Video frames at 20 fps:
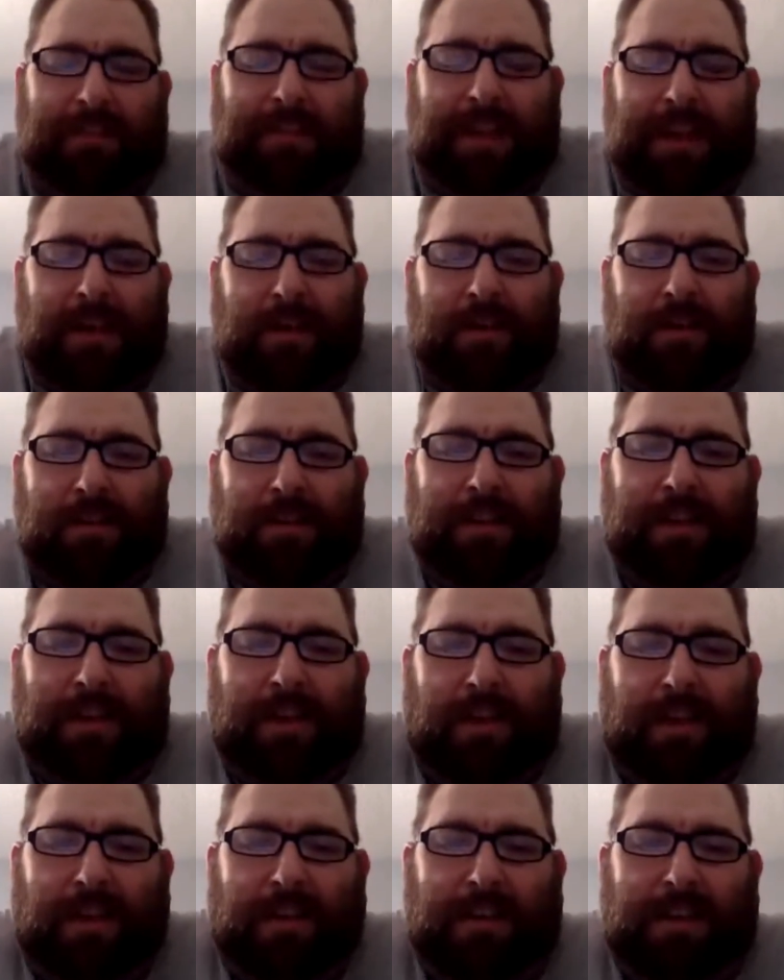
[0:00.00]
down
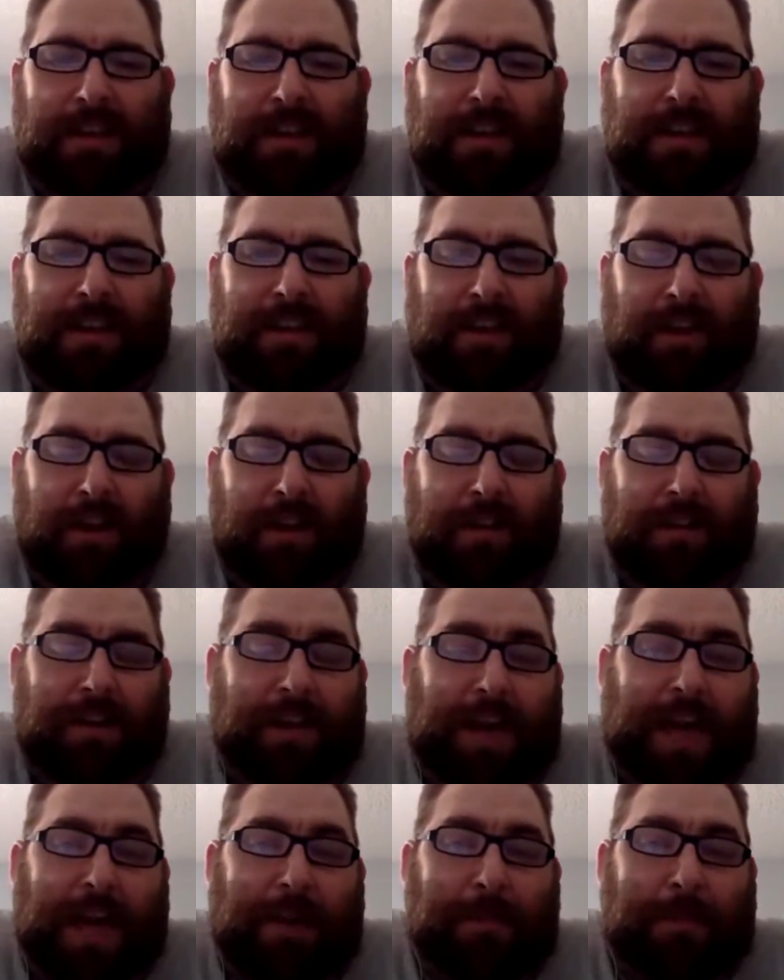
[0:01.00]
on the
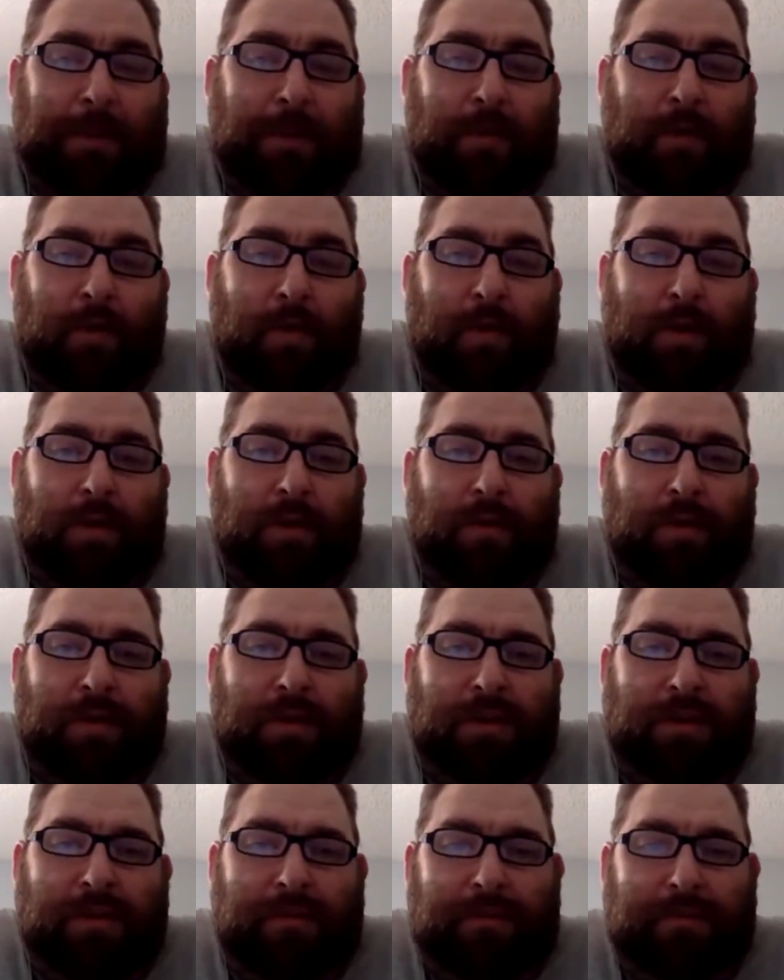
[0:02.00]
Capitol
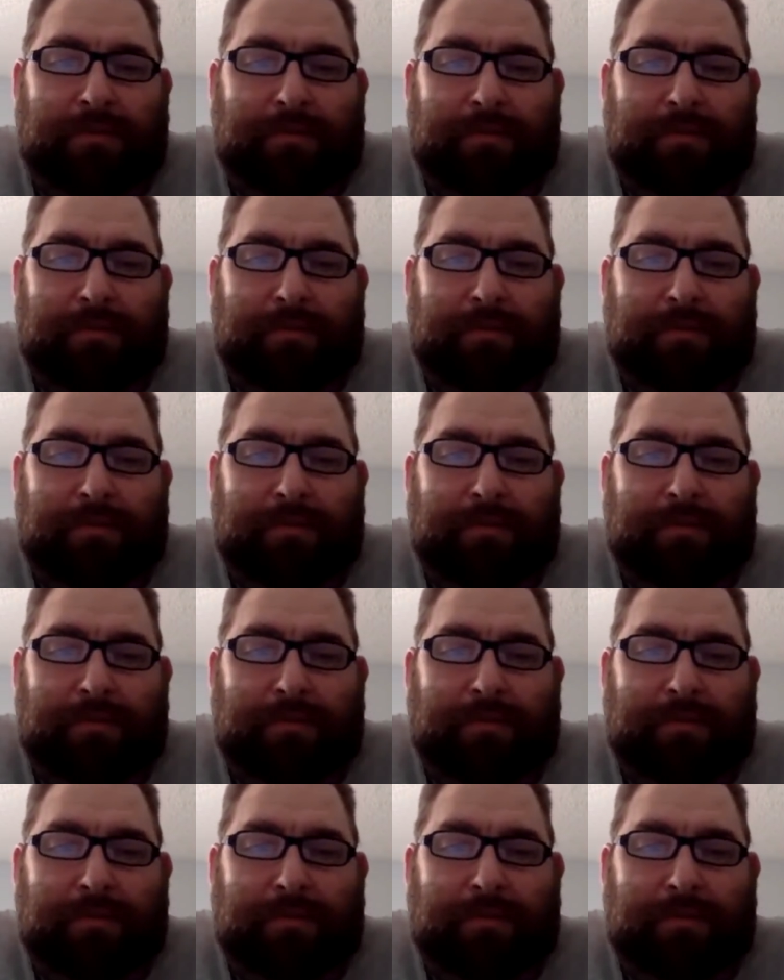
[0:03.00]
Corridor,